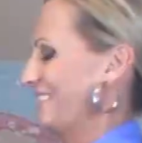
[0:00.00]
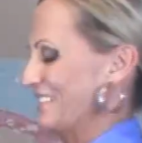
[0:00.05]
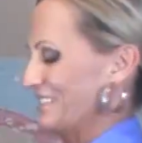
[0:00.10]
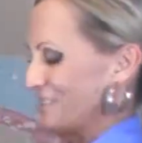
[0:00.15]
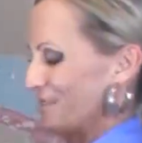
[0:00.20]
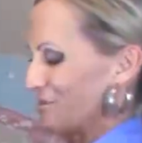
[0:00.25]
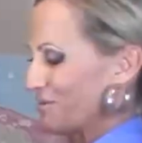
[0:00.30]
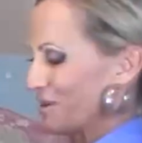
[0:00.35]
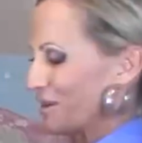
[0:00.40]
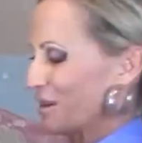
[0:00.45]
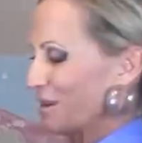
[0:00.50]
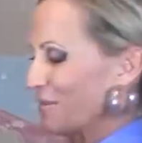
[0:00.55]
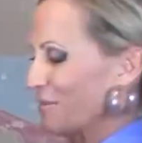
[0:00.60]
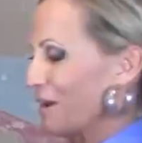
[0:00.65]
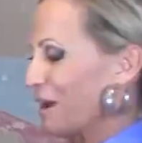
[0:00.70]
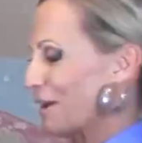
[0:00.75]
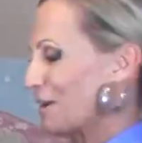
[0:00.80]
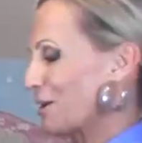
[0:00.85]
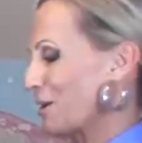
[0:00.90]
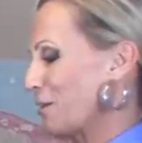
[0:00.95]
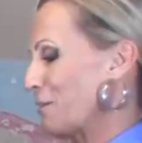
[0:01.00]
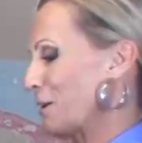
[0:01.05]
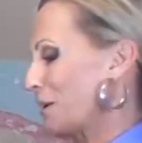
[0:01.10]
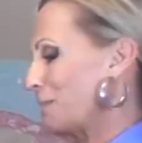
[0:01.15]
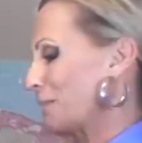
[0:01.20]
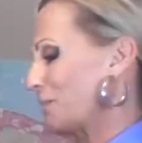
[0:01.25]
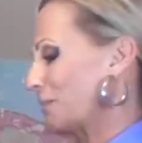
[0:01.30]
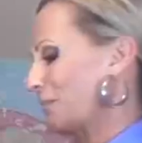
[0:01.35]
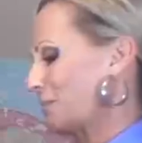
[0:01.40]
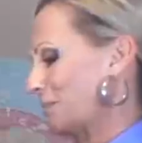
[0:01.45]
so we're going to back comb
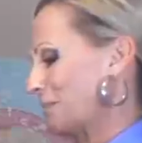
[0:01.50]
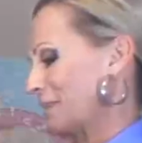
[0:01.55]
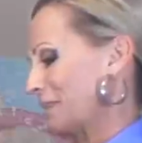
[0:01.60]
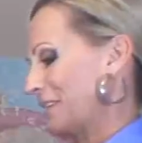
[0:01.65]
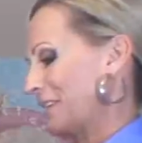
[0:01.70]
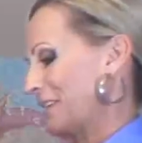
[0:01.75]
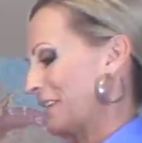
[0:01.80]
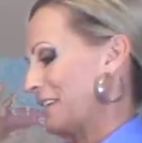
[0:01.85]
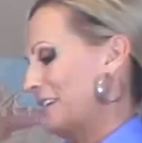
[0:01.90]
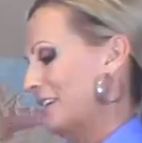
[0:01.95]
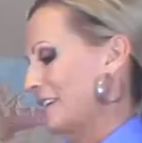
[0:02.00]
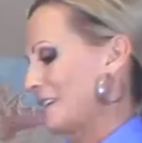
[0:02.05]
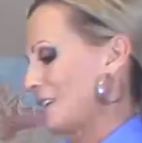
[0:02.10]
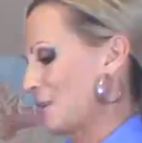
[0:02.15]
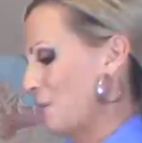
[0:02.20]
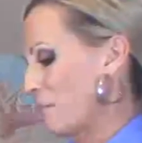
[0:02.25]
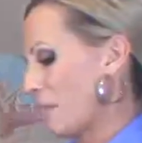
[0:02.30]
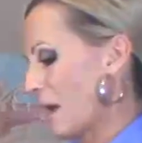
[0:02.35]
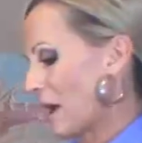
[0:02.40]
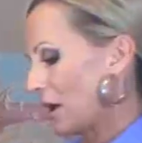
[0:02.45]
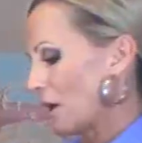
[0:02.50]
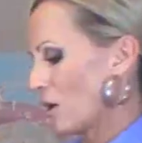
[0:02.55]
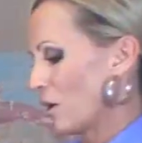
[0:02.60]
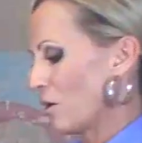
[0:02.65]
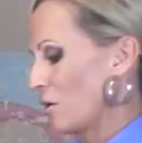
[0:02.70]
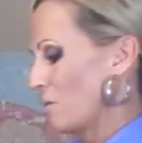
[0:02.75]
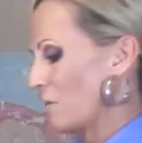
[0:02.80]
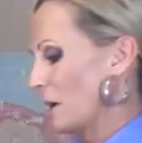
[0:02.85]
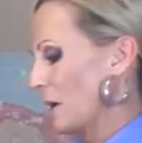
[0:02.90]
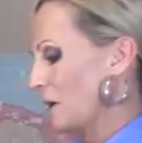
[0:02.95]
it. You back
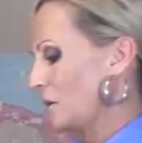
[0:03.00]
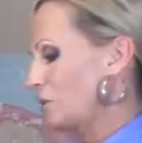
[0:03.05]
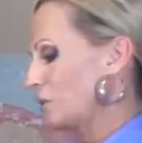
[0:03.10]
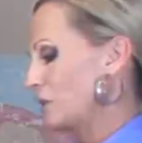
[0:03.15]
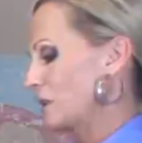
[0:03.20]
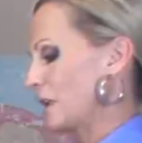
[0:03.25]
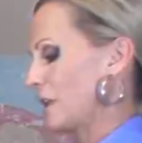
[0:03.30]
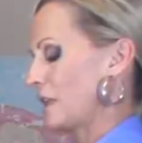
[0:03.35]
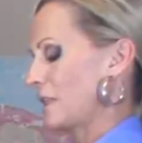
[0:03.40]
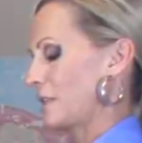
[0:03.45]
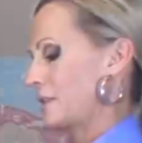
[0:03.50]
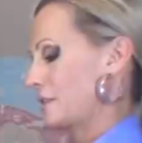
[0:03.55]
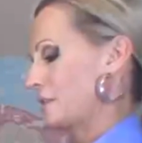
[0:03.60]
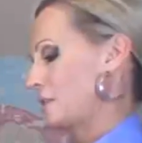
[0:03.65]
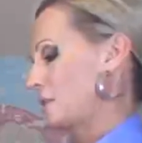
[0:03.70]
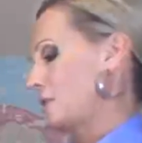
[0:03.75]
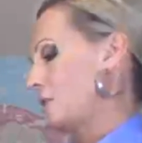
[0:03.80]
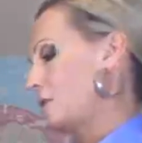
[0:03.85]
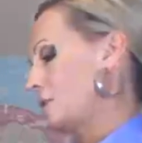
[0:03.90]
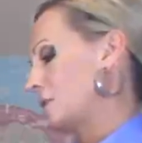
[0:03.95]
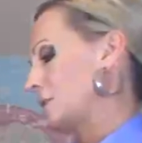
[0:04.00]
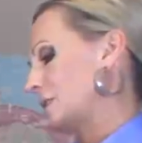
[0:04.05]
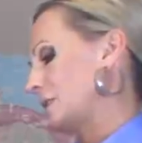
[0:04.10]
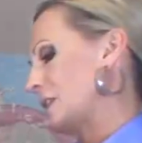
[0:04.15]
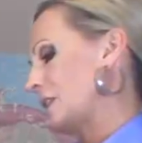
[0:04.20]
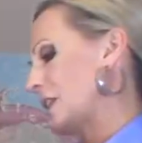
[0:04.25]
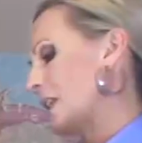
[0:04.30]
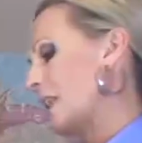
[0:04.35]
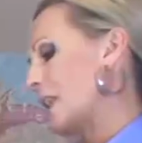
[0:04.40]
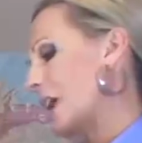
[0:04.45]
comb underneath so you don't
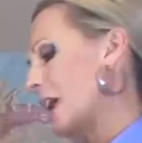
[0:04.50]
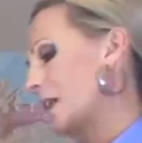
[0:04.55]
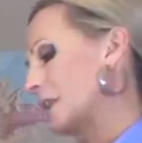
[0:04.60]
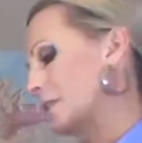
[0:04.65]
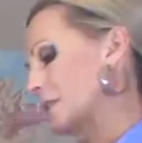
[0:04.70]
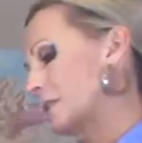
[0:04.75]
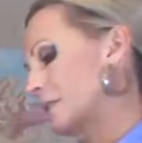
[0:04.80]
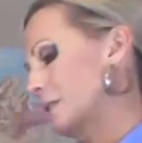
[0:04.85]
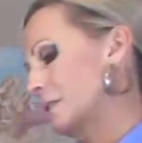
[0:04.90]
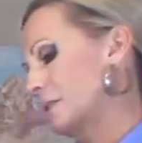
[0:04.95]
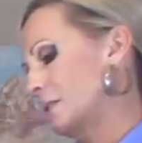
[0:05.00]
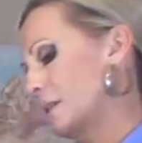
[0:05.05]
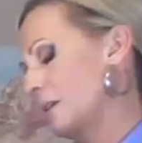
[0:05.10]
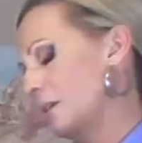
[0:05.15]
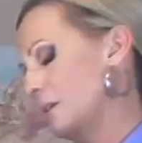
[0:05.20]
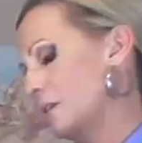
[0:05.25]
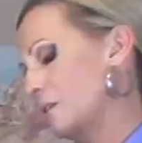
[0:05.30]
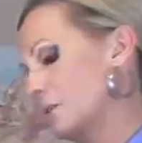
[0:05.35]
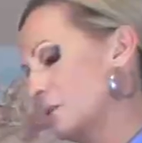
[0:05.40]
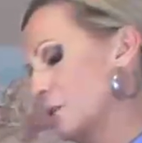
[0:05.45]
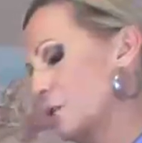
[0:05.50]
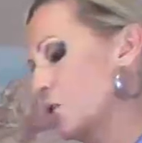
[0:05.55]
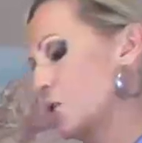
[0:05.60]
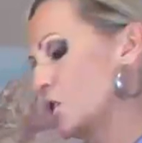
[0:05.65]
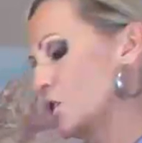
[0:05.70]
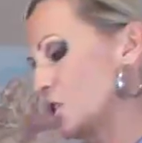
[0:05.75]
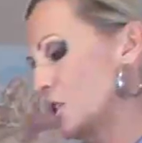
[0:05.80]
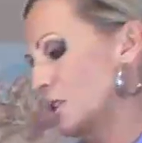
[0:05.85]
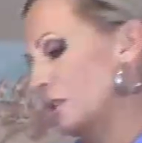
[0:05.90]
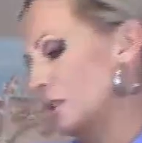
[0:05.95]
see the net, the
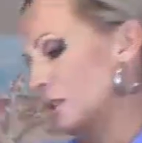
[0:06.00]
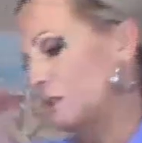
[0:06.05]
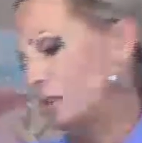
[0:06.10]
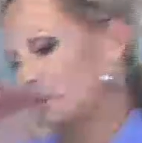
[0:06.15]
cushion that